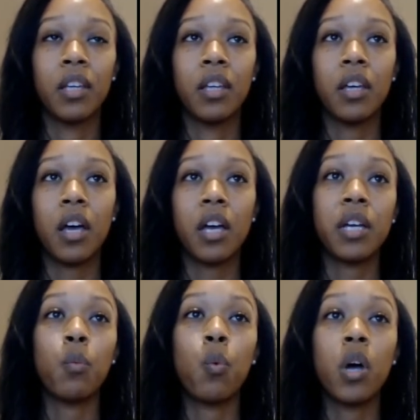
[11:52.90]
I
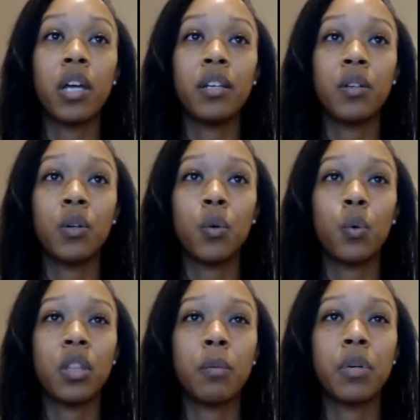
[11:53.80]
am one with
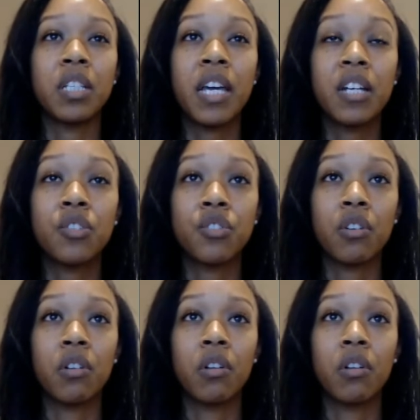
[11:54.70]
the potential